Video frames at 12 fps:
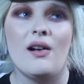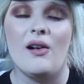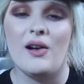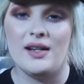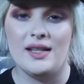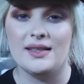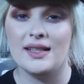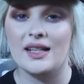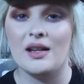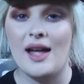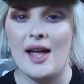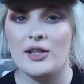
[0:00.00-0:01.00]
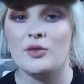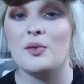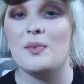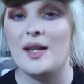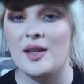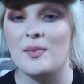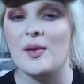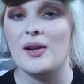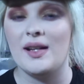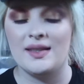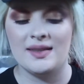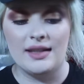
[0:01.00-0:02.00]
artist, like an actual makeup
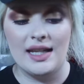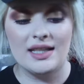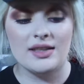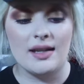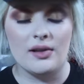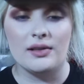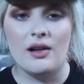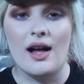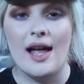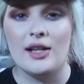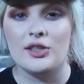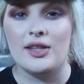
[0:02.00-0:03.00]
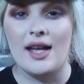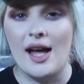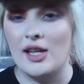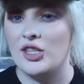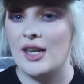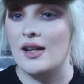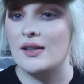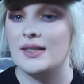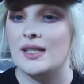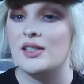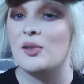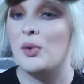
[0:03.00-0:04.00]
artist. These are not actually eyeshadows,
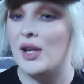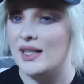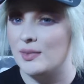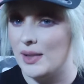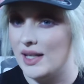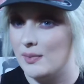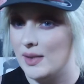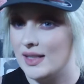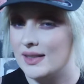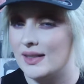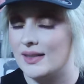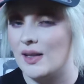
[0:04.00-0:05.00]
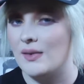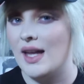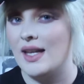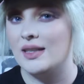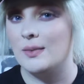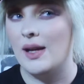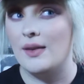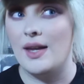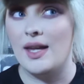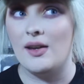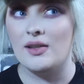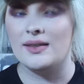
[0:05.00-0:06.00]
these are pressed pigments, so that is why
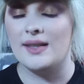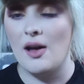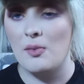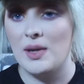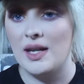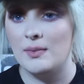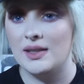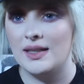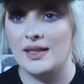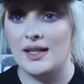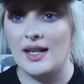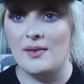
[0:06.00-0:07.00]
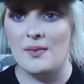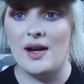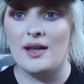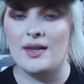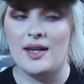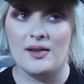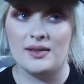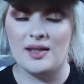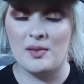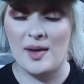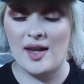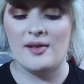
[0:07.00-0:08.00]
they are so pigmented and why they are
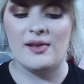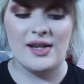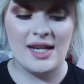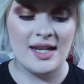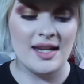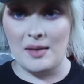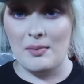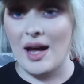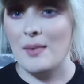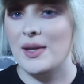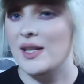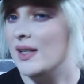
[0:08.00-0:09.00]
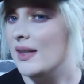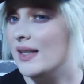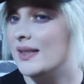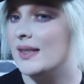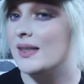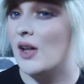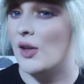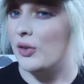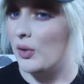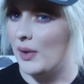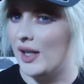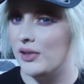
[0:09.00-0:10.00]
so powdery. In my opinion, this is not
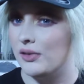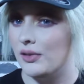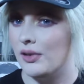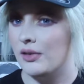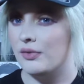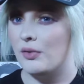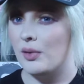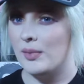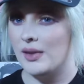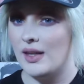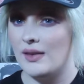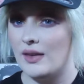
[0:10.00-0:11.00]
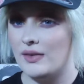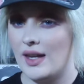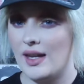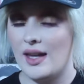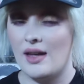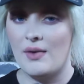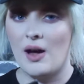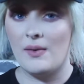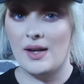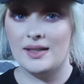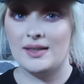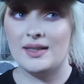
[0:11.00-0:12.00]
the regular formula that they have
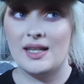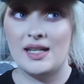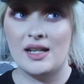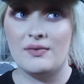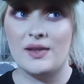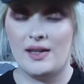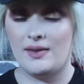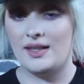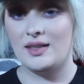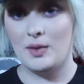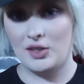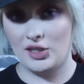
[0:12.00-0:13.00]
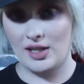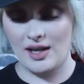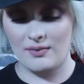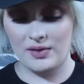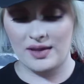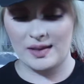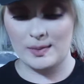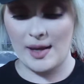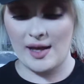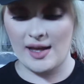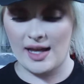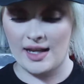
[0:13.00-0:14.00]
always done. I feel like they switched it up for this
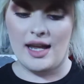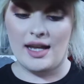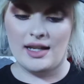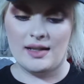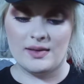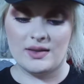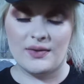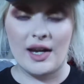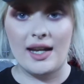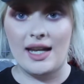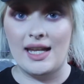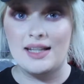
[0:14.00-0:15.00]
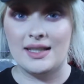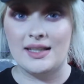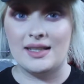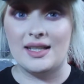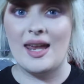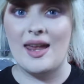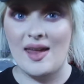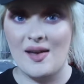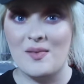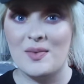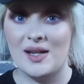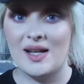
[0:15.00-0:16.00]
palette, and it was very easy to
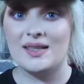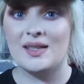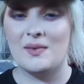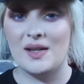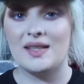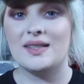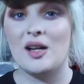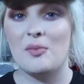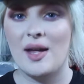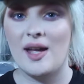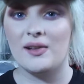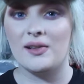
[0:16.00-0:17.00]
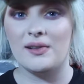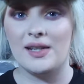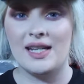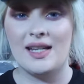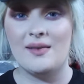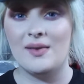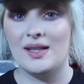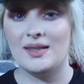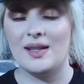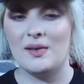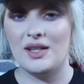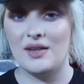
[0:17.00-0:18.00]
tell because it was so powdery, it was
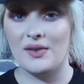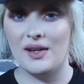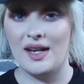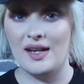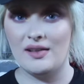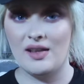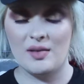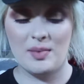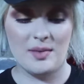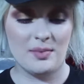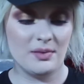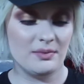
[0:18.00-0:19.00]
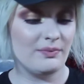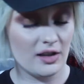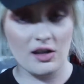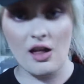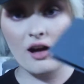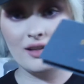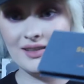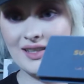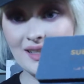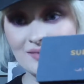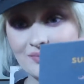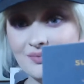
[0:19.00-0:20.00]
so different, and a lot of people clocked it,